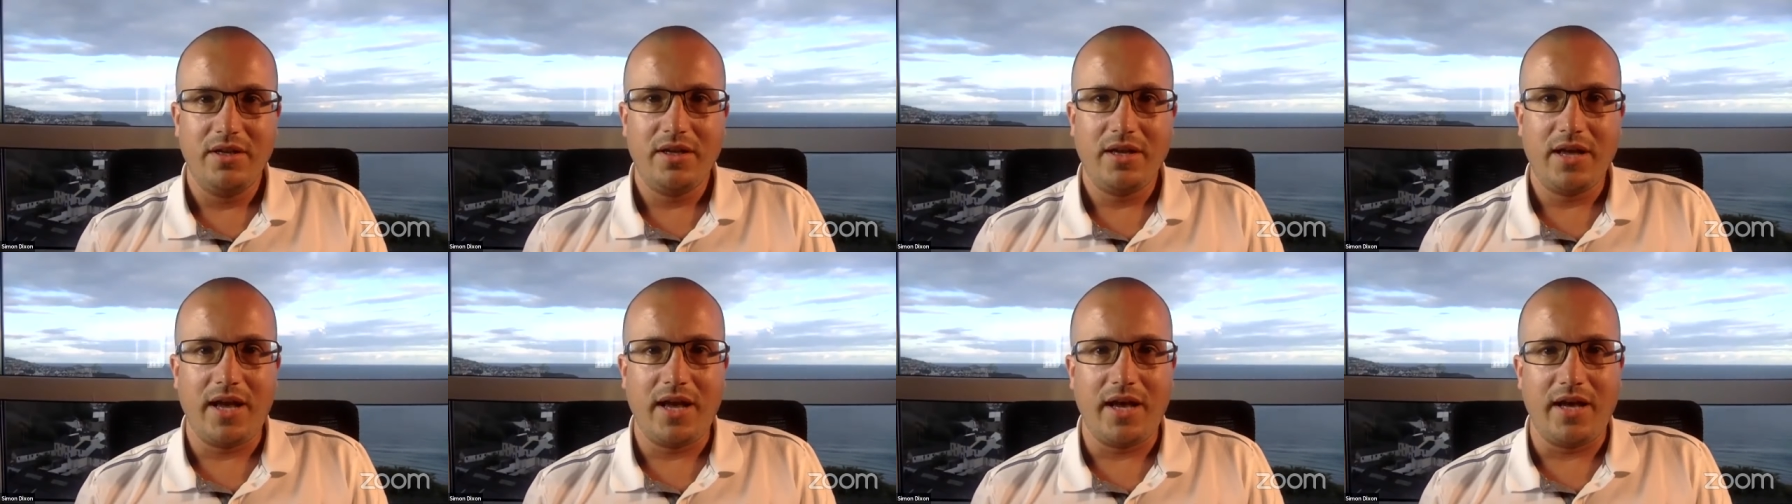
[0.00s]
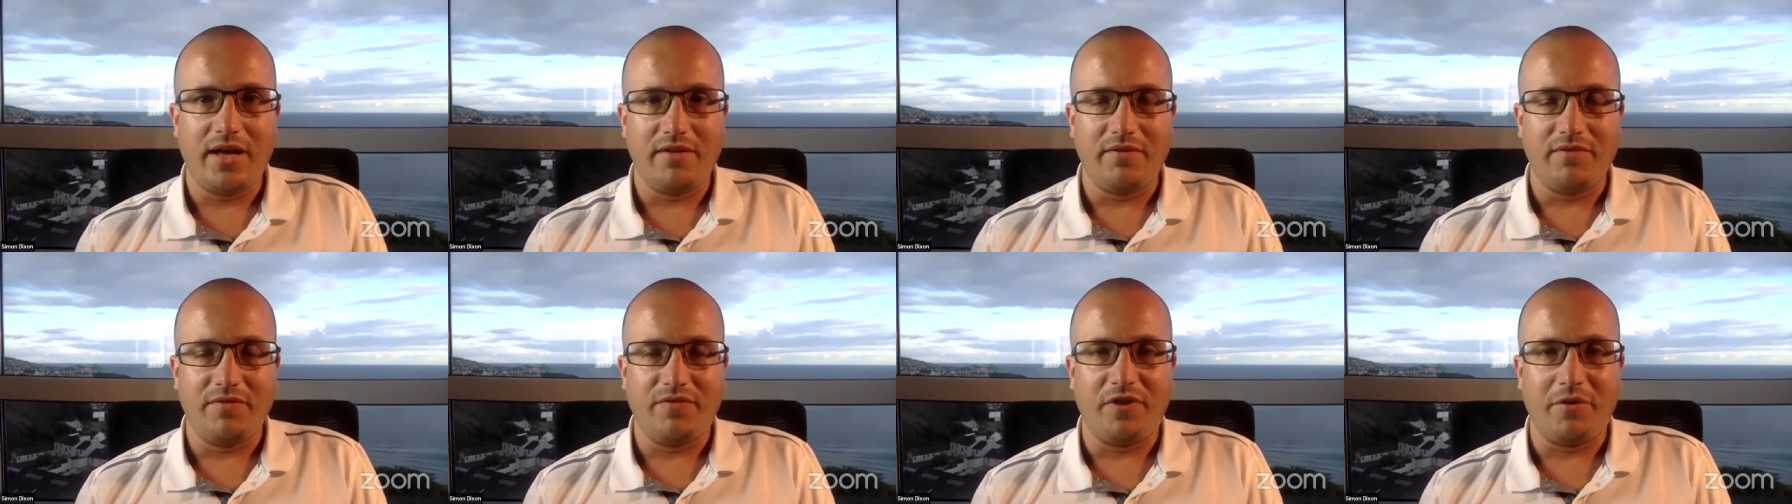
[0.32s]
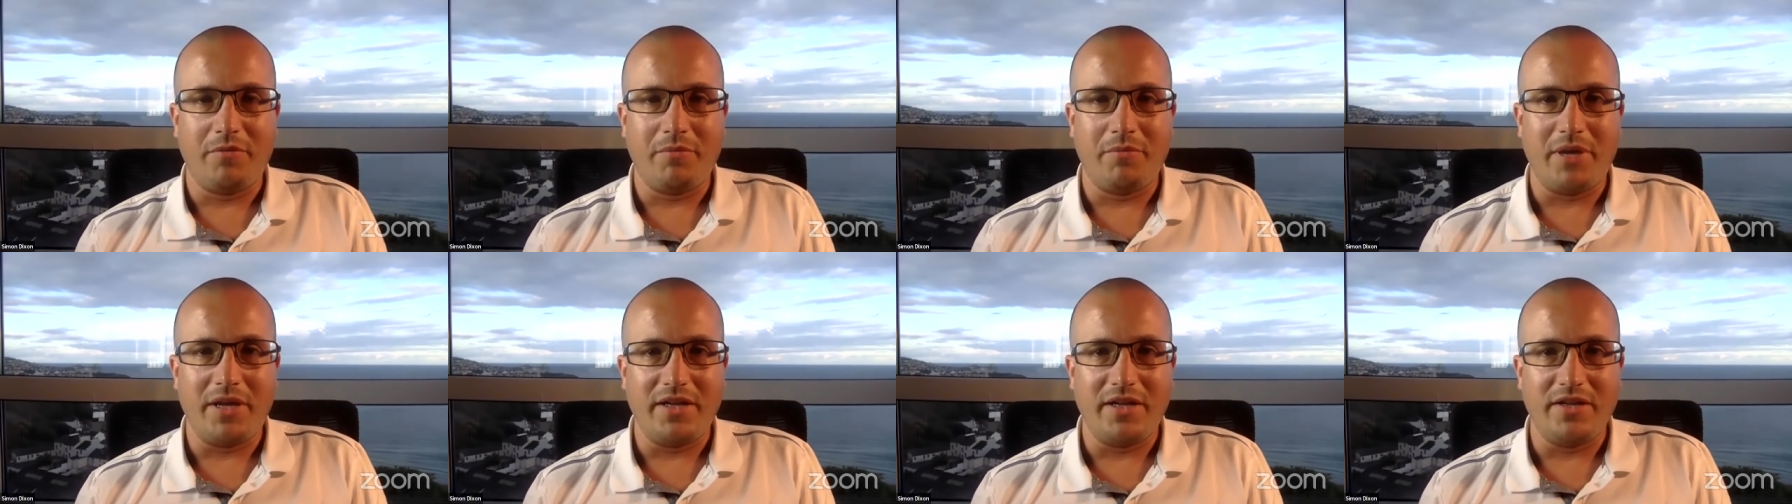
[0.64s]
and
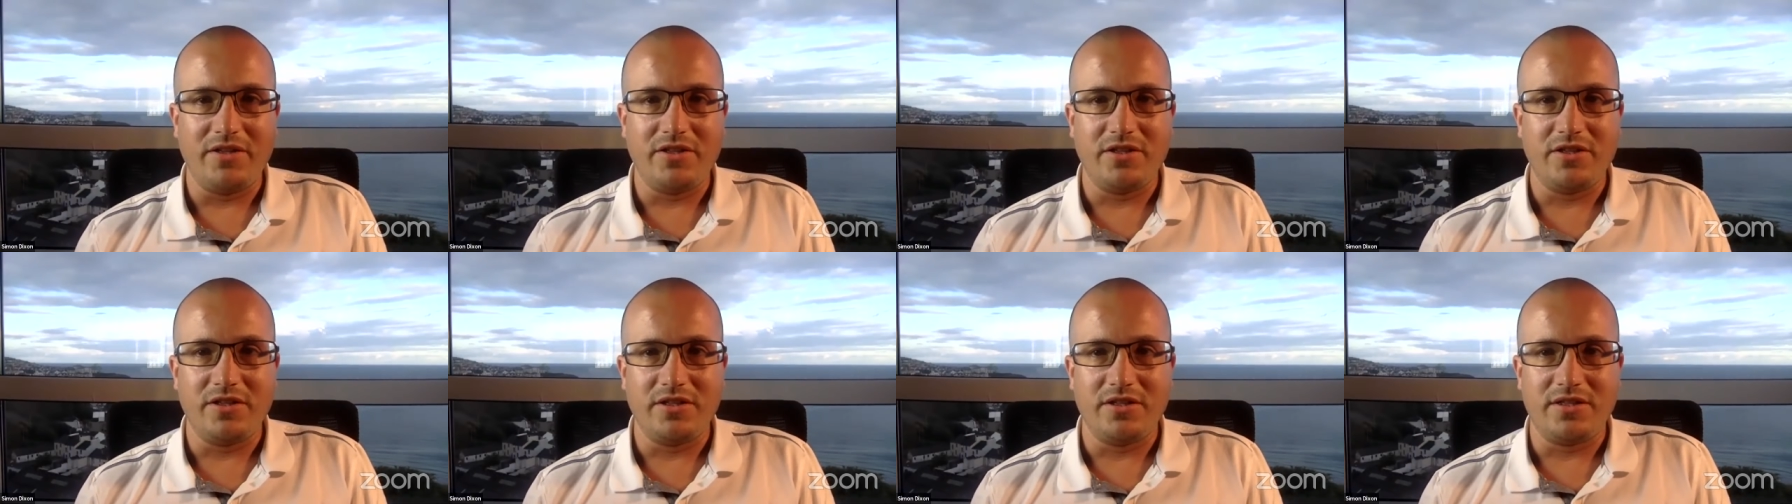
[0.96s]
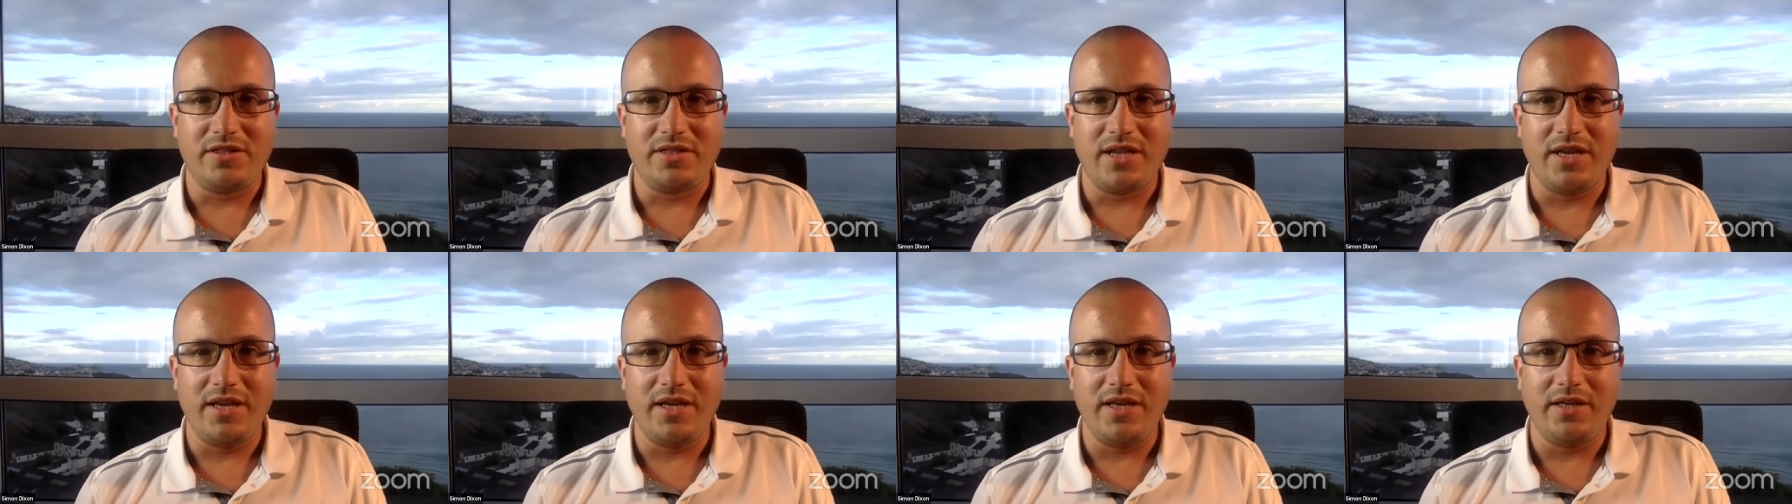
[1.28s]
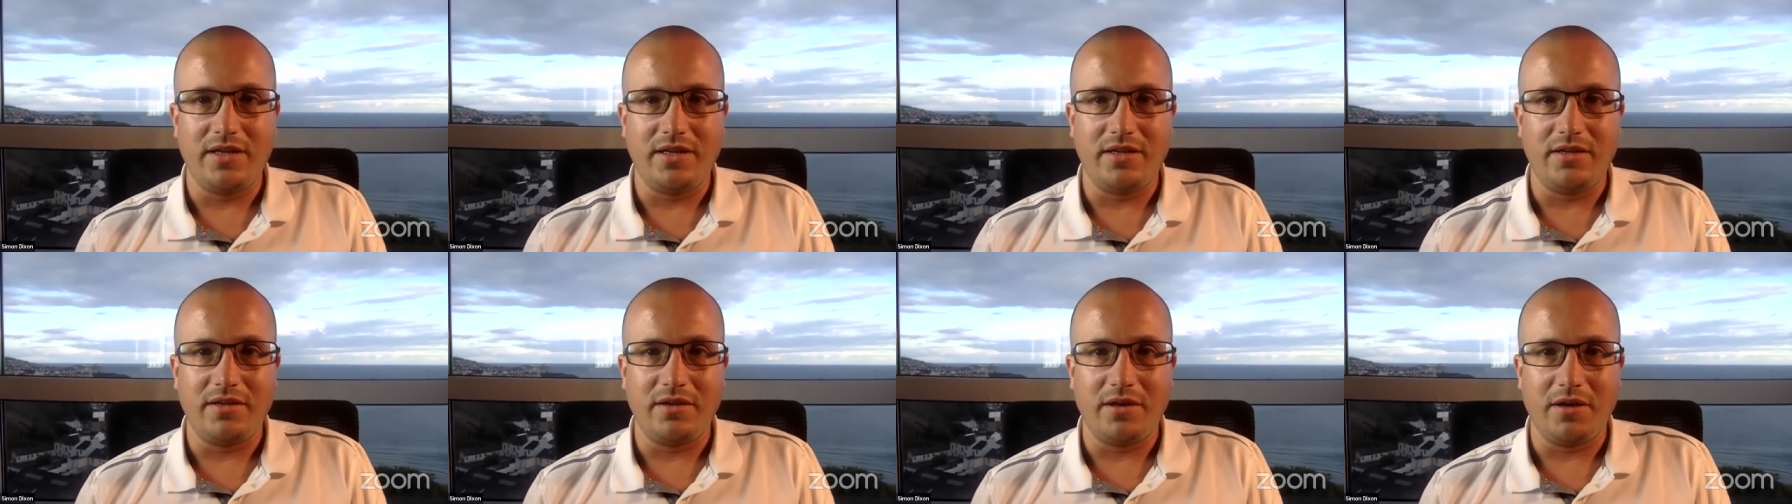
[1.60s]
fund managers
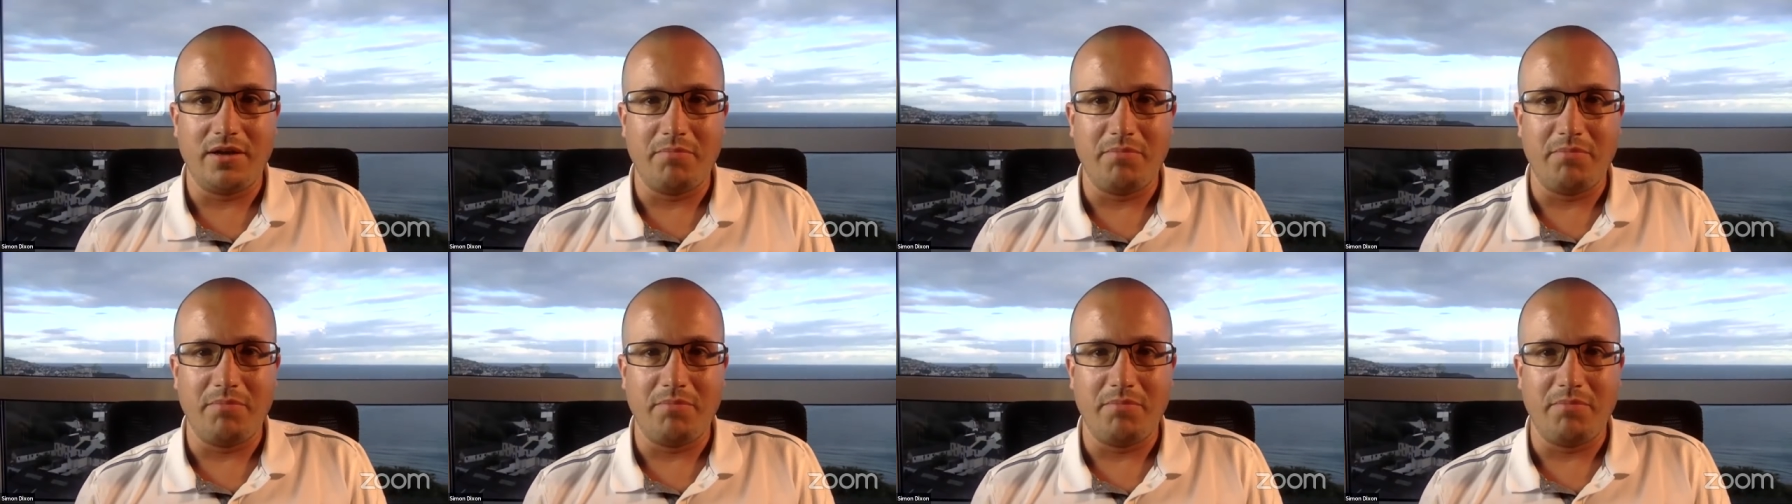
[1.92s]
take